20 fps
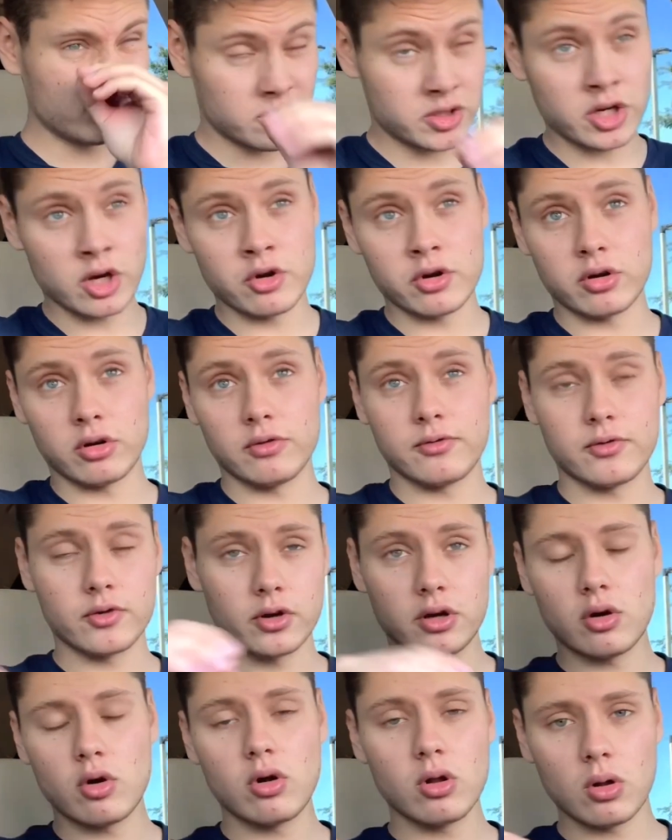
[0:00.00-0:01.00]
total for
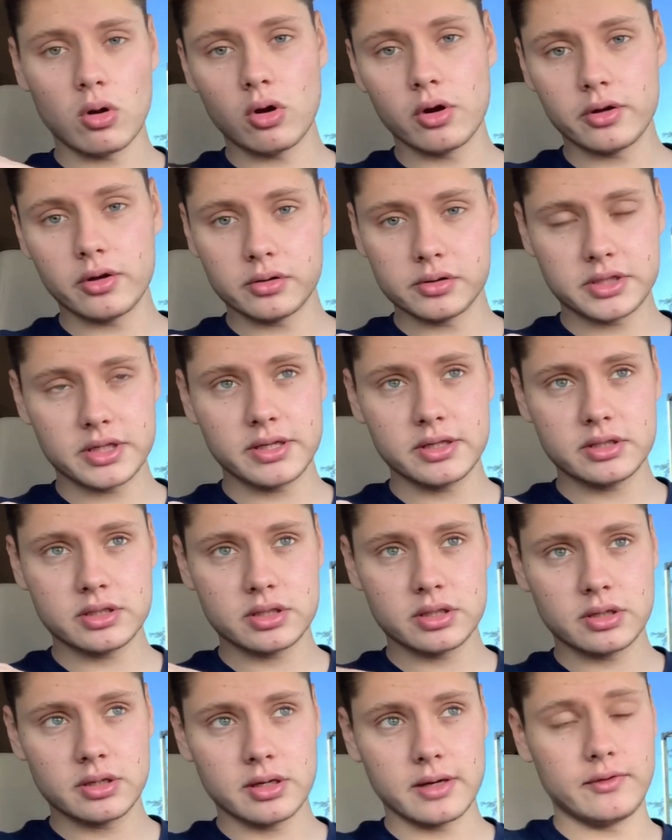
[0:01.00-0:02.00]
a whole oil
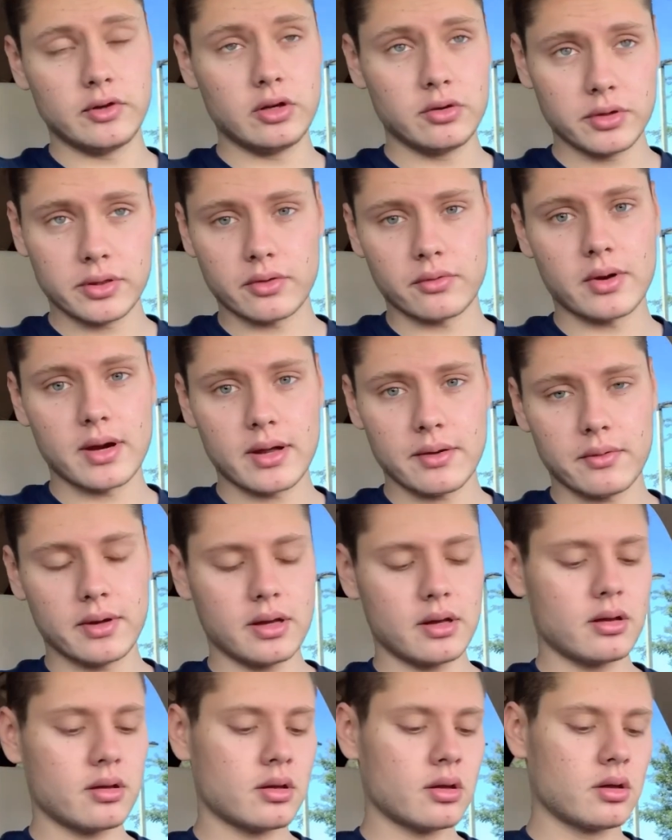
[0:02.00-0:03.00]
change if you do it the right
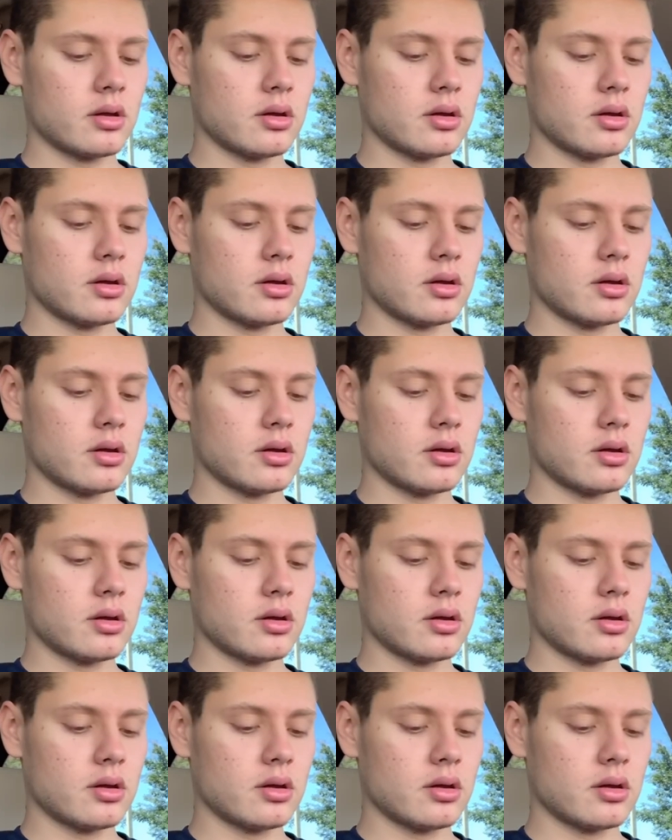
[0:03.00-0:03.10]
way.